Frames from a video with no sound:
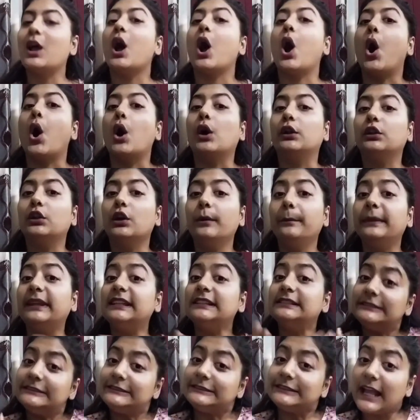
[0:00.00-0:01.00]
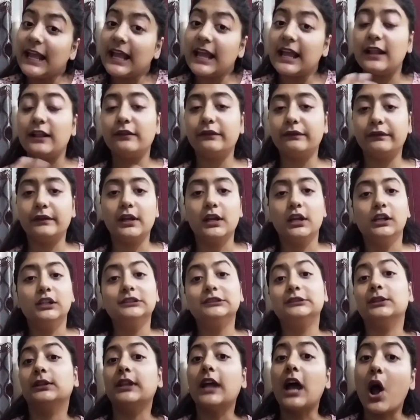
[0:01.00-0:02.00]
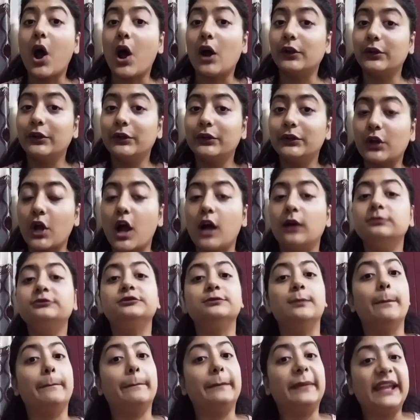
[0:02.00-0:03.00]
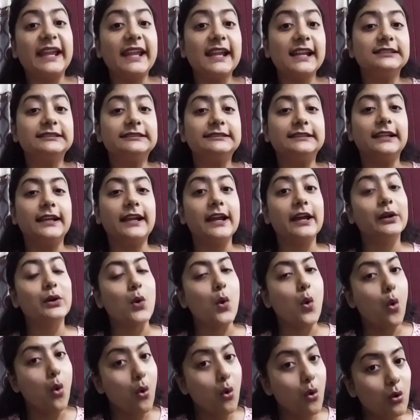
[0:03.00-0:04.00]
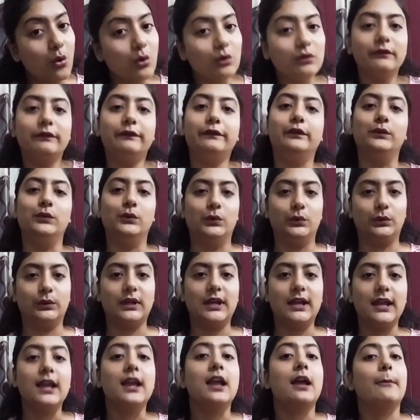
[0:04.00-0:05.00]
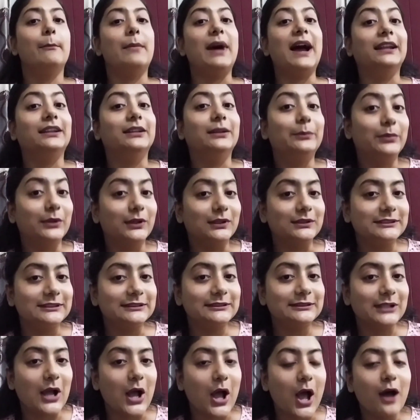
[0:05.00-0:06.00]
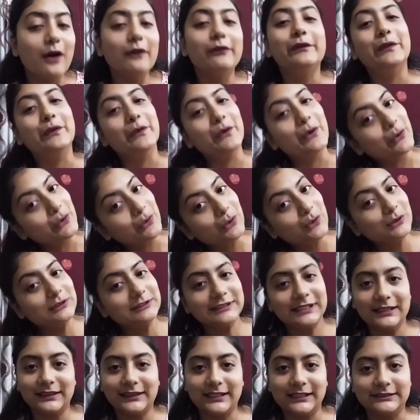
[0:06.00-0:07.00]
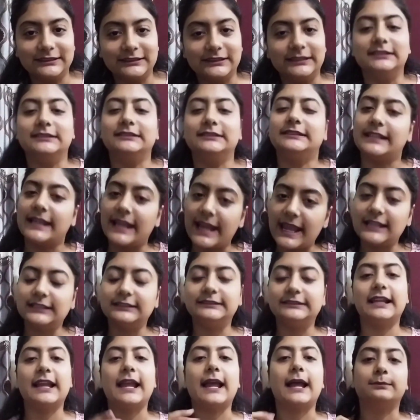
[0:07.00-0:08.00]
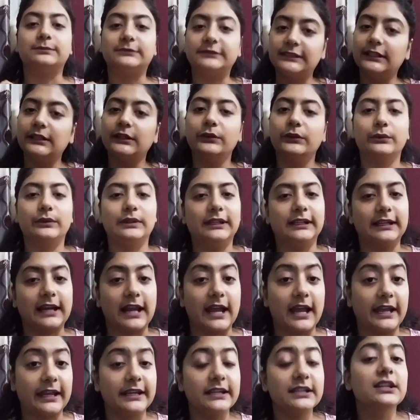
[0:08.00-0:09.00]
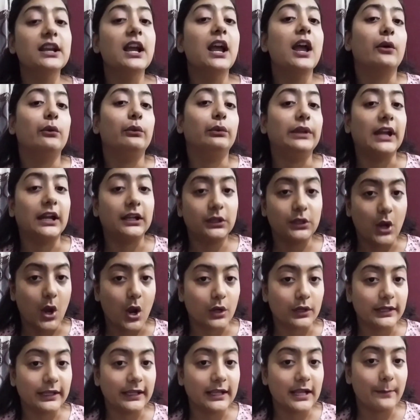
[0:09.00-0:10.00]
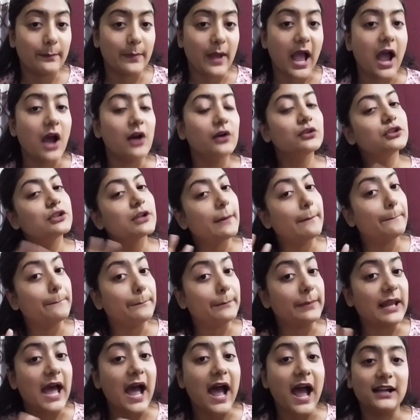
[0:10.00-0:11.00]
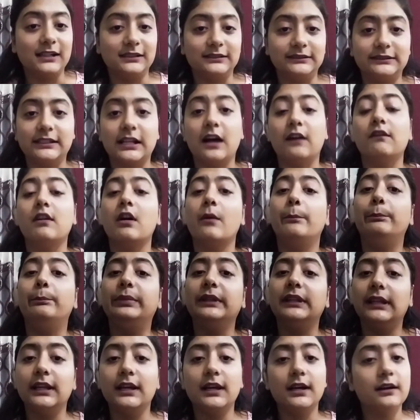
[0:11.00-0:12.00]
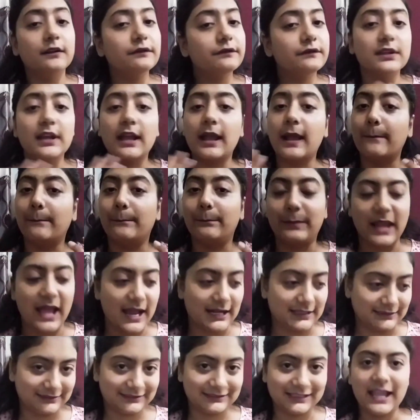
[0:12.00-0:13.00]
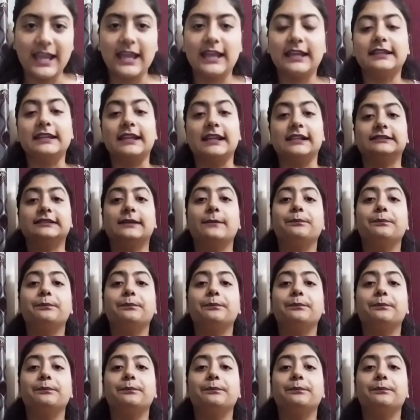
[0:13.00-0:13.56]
Auto means self. So the autotrophs makes their own food by the process of photosynthesis. Yes, absolutely right. We are talking about plants, our beloved plants. Yes.